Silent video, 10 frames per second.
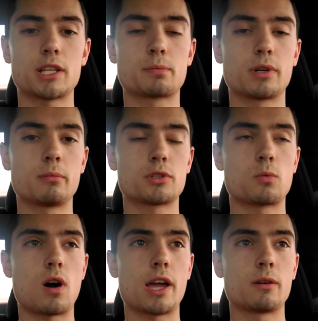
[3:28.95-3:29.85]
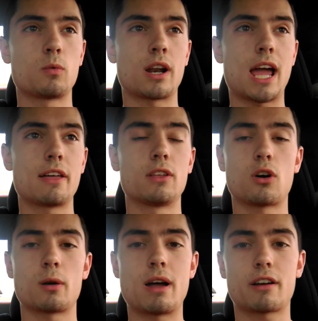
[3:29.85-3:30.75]
pretty much why when I had the
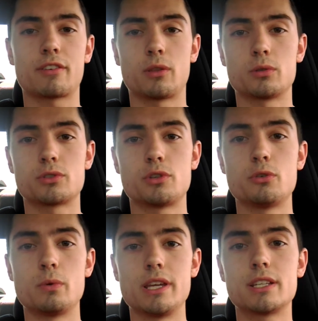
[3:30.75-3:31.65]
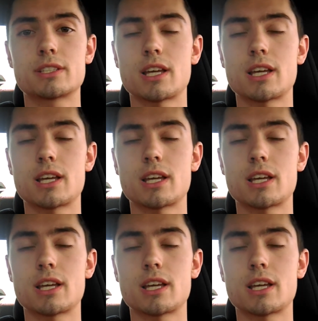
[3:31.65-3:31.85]
car back for those 2 weeks,